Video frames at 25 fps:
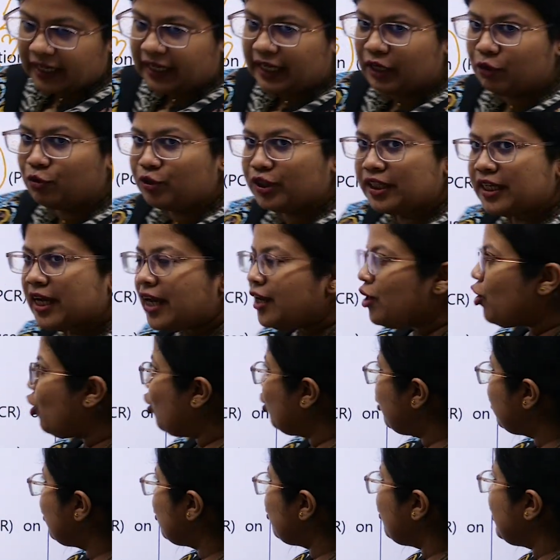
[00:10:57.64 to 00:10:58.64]
UTI
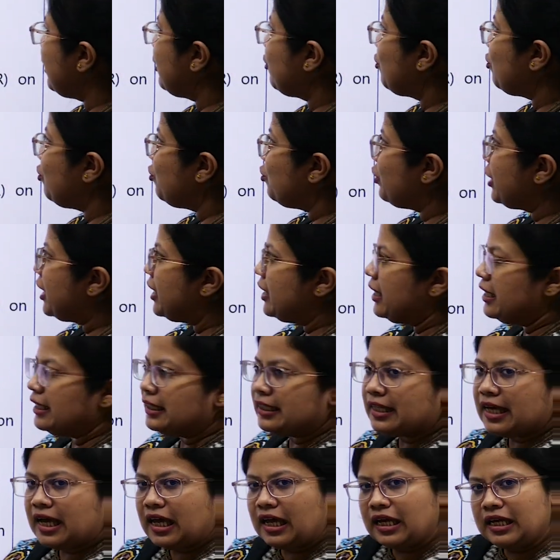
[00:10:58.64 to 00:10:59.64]
also included
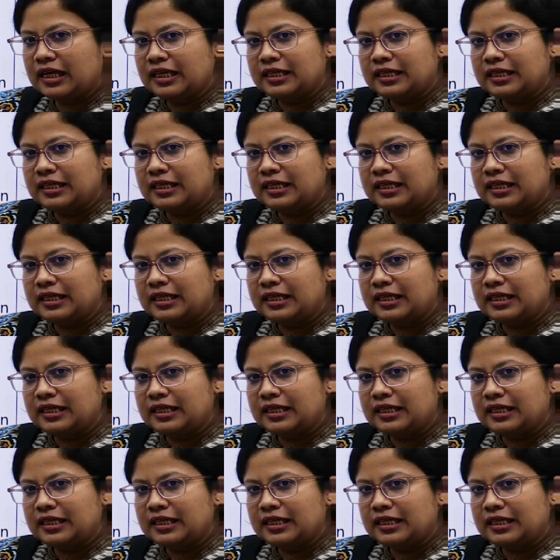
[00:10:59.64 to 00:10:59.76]
in the